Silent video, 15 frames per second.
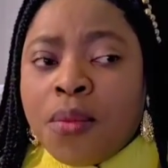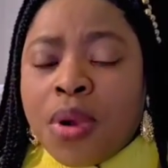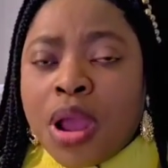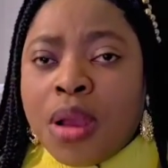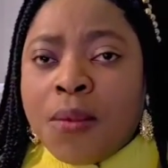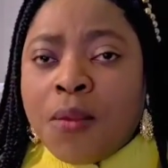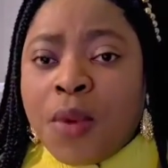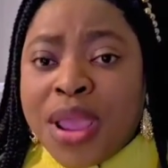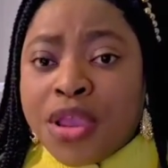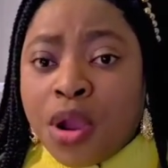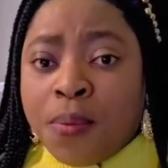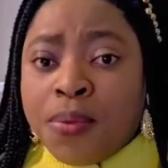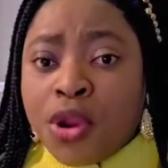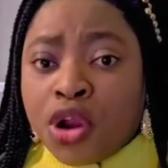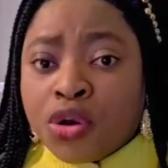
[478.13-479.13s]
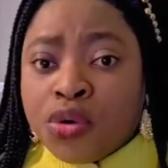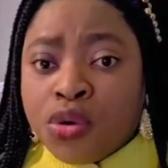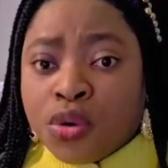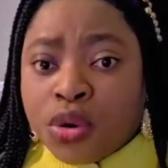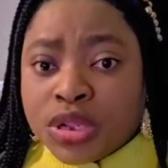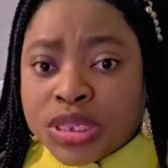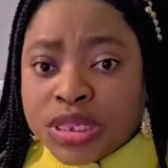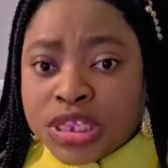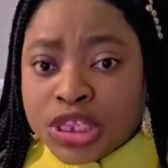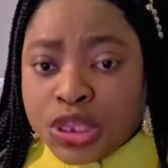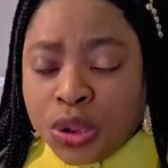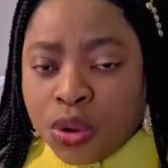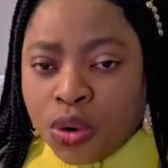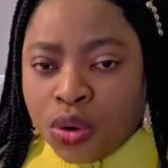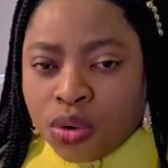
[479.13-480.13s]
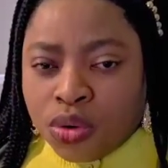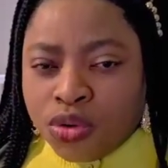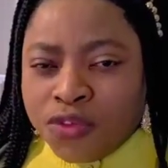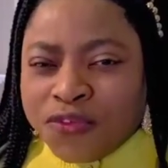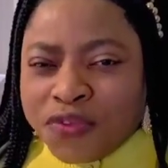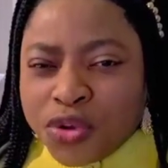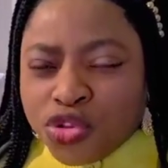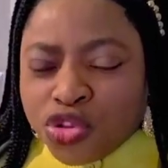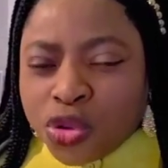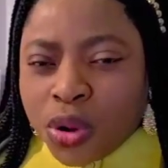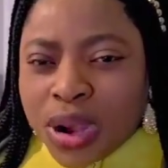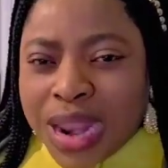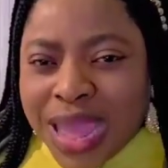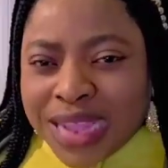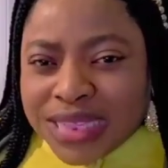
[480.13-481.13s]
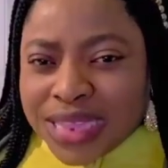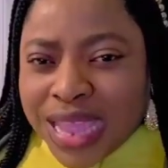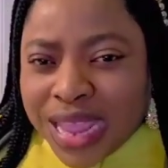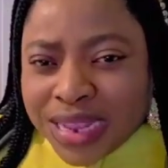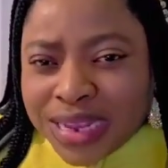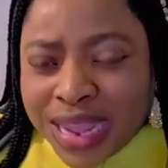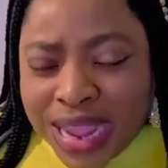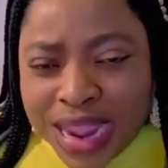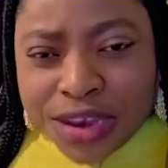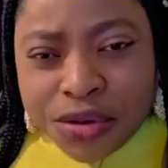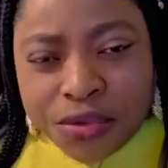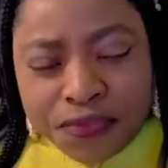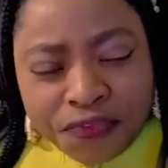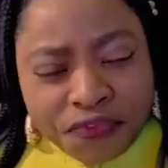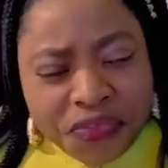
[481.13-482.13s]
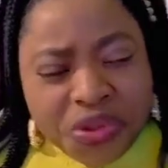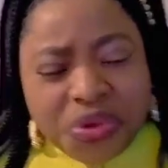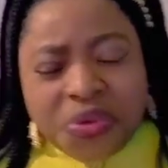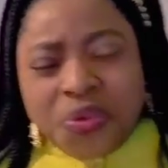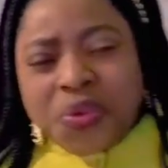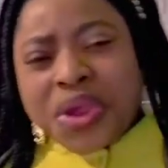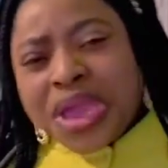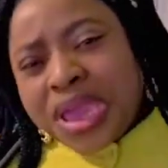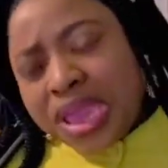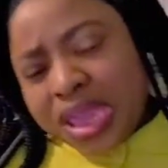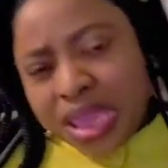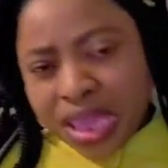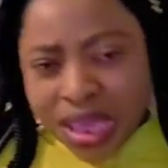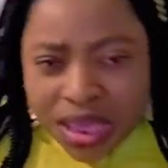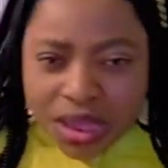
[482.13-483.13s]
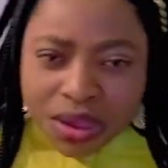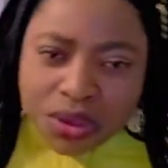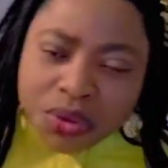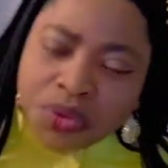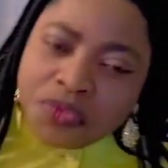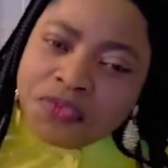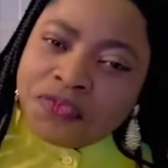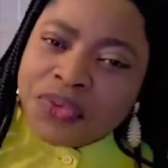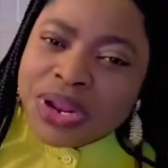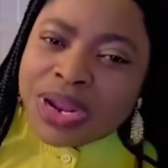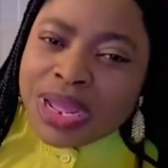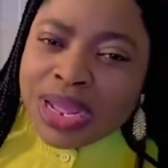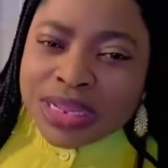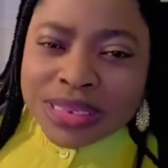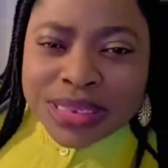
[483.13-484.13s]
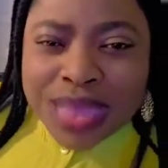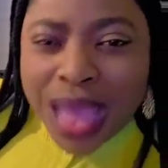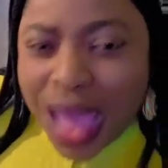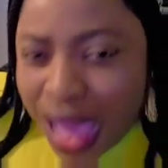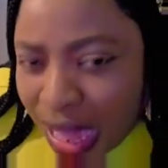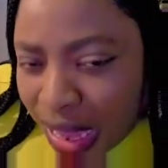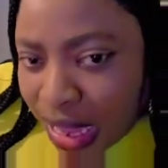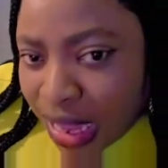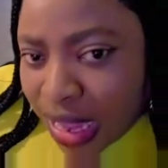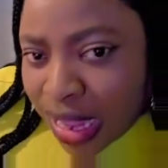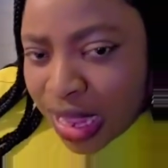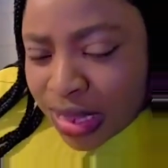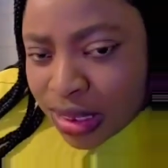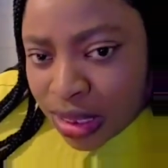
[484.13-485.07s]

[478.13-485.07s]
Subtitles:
blood glucose is low, you feel so lightheaded, feel weak, you're feeling tired.